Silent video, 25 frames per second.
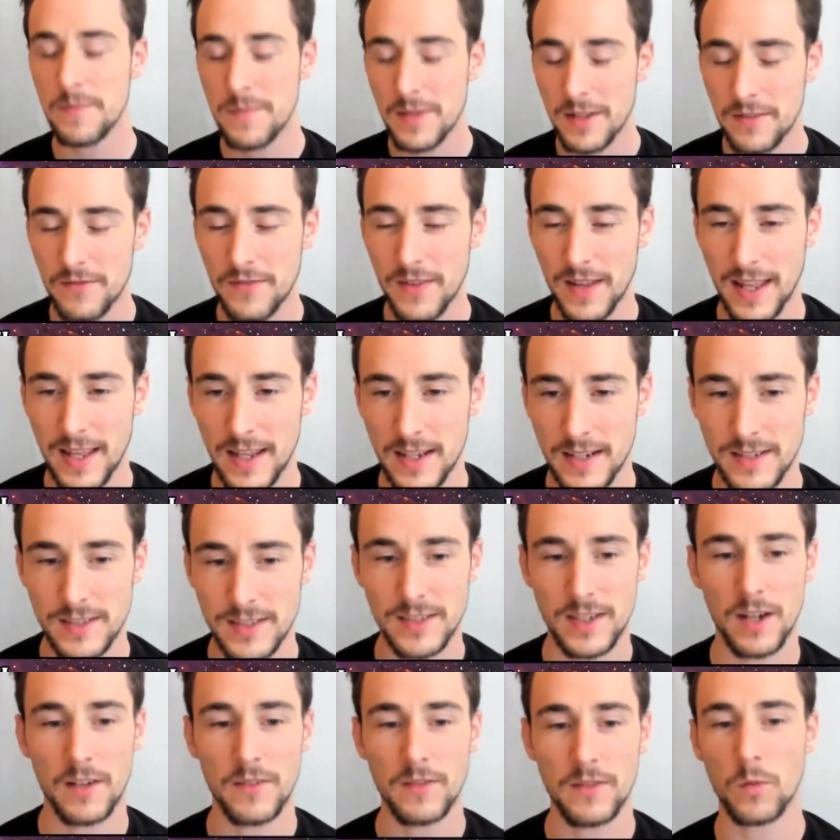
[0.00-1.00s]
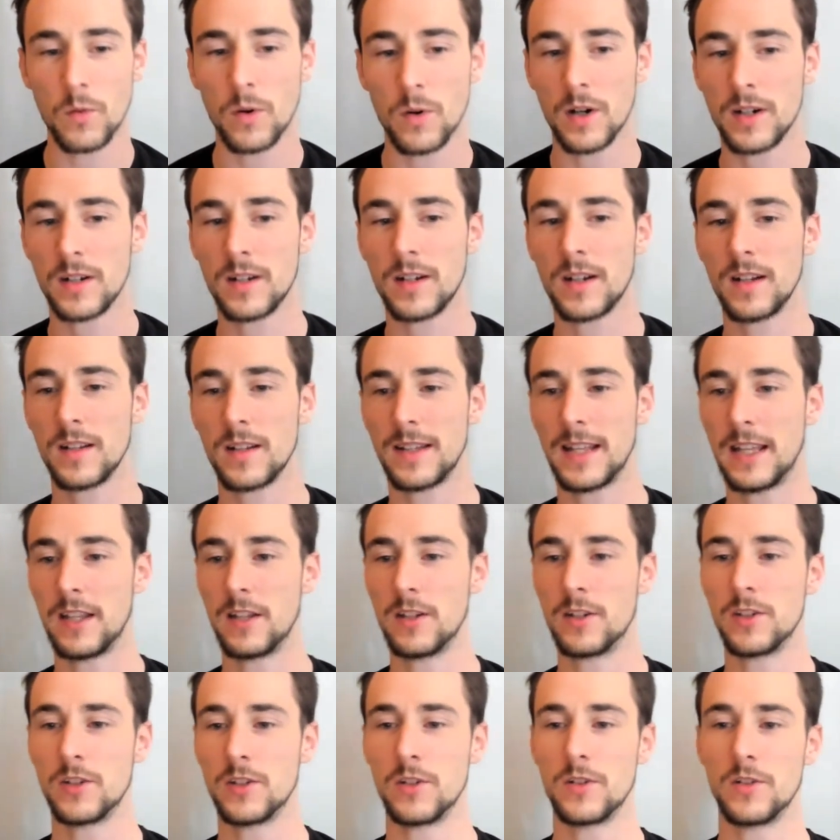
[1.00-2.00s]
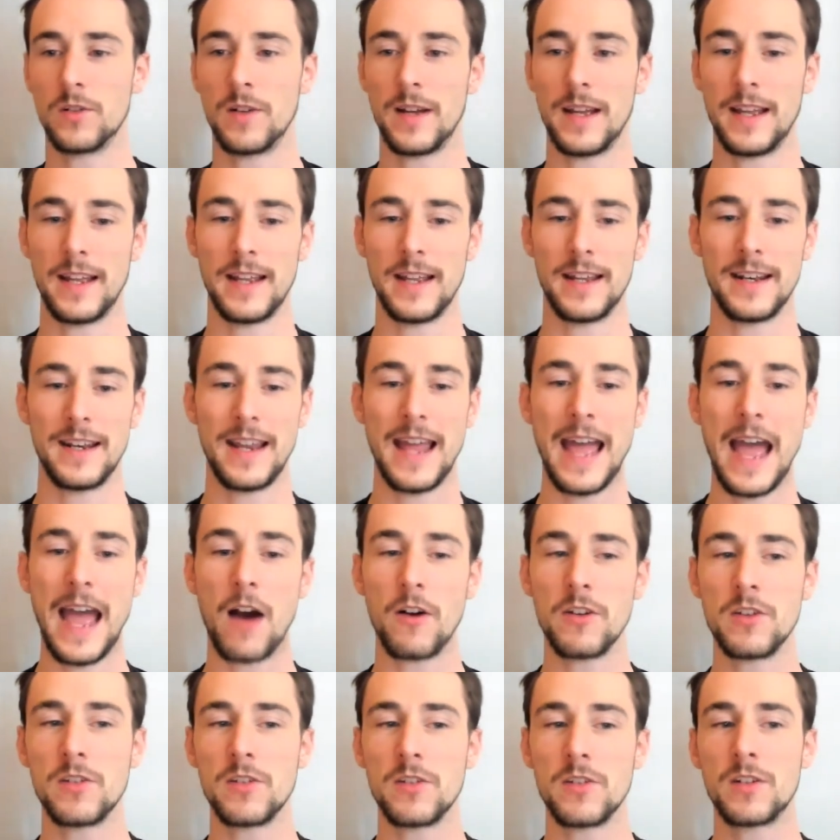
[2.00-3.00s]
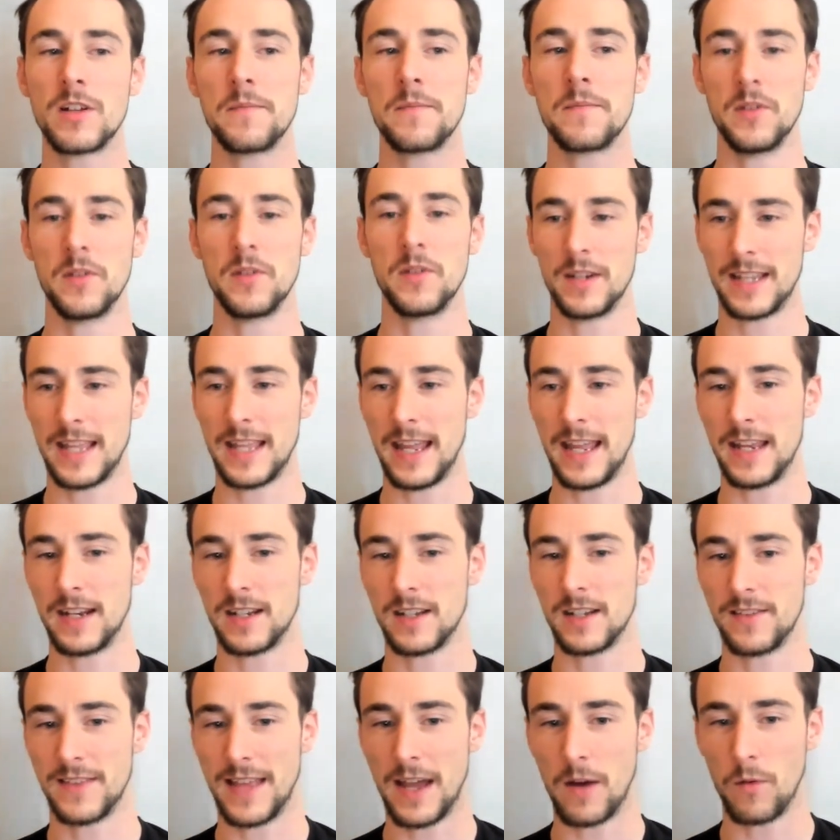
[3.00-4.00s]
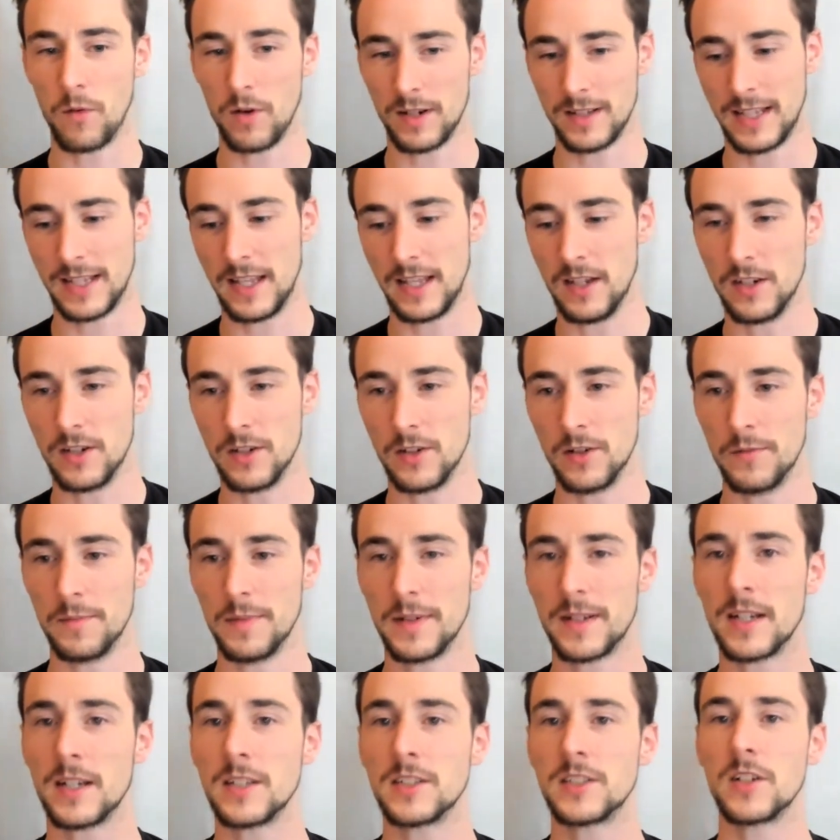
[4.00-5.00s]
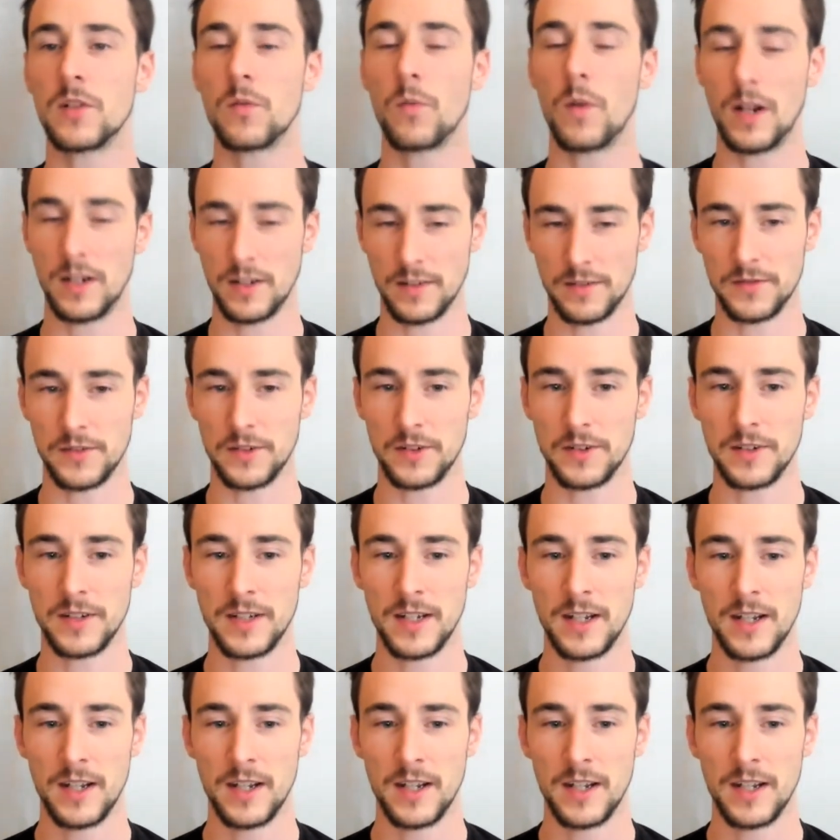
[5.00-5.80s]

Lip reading: big fans of the work you do and how you communicate that work that you do, because you're wonderful.